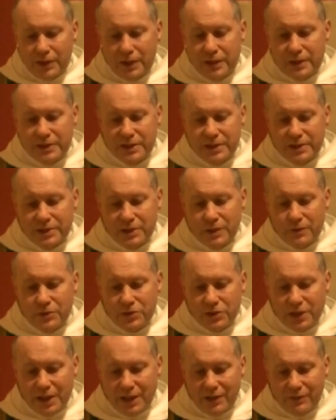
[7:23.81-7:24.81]
it is so
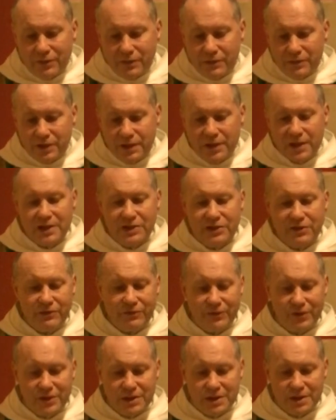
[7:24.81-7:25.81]
sacred, it is
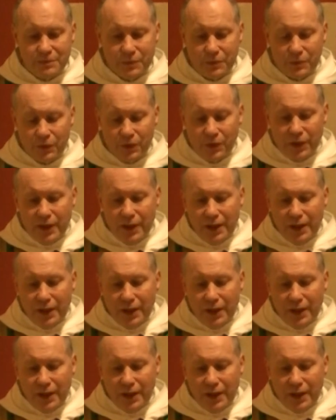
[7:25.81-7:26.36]
irreversible,